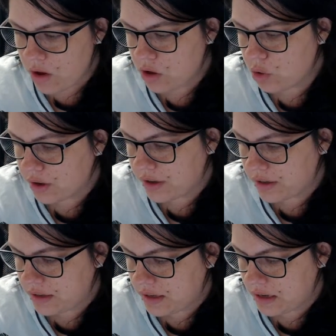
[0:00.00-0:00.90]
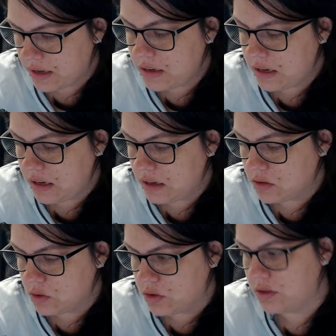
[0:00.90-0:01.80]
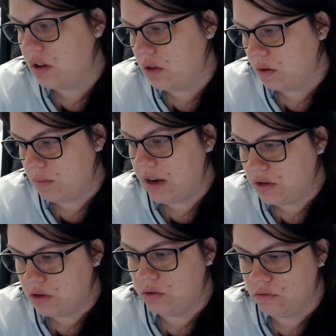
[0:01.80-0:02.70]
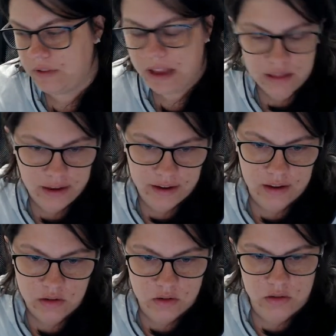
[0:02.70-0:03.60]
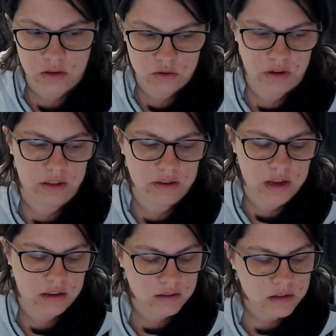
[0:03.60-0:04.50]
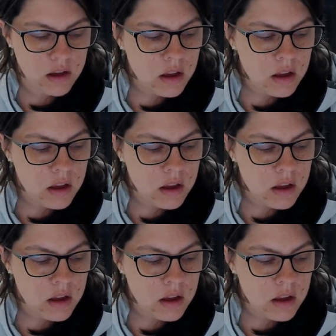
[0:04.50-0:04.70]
your kidneys are just on their way to failing and could start showing the signs.